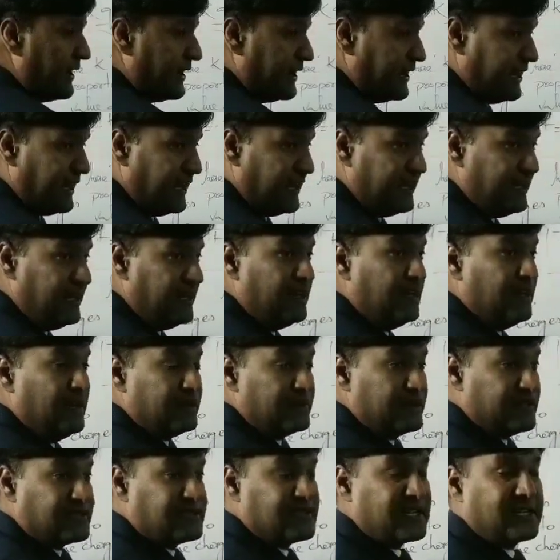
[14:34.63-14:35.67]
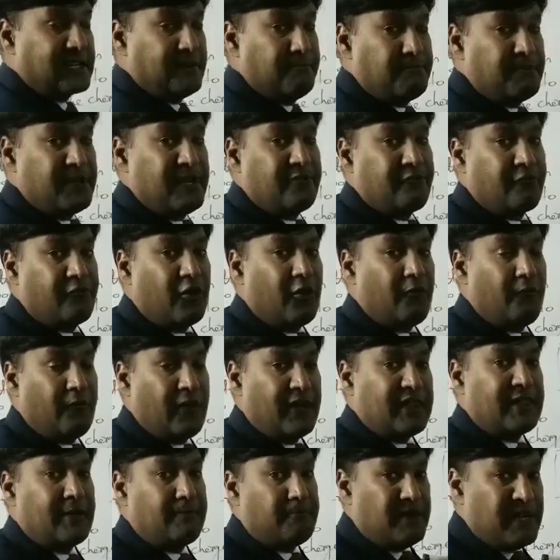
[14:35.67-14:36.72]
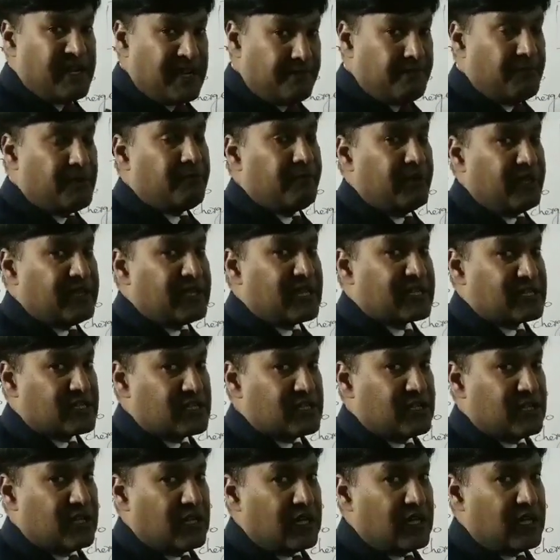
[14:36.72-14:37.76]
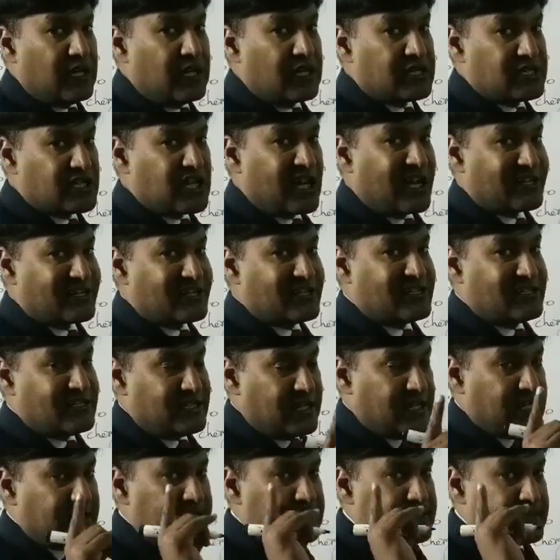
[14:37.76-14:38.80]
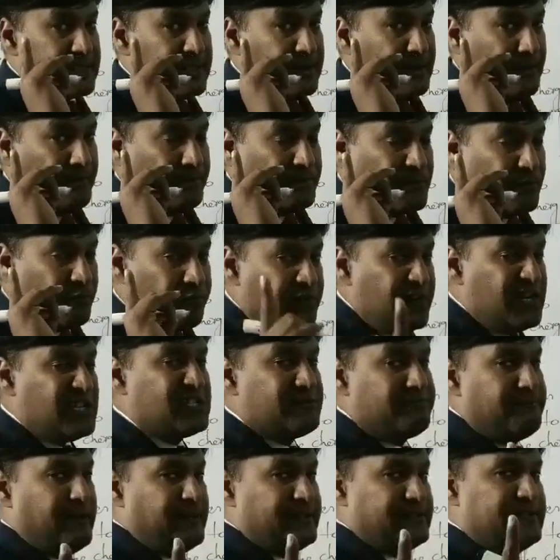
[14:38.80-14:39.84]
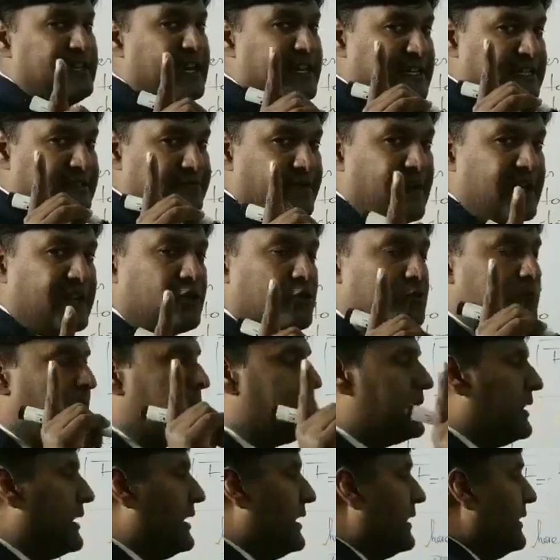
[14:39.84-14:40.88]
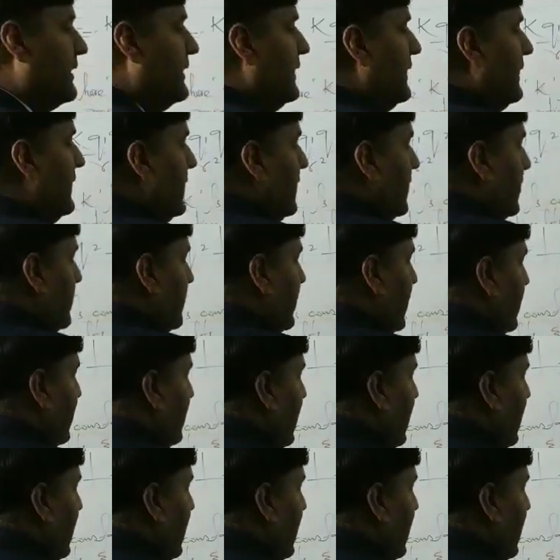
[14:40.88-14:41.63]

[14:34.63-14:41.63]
Again, this is a complete form when the medium between the charges is free space, that is vacuum or air. You can